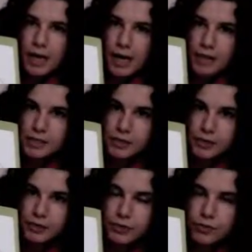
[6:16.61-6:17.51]

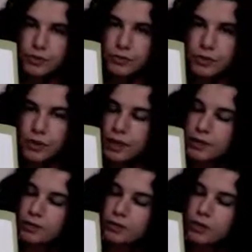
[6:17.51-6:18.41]
S-U,
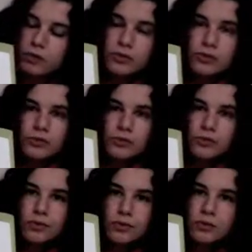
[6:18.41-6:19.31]
and you go
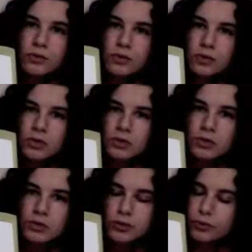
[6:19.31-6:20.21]
su,
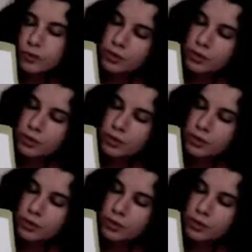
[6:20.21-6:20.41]
su.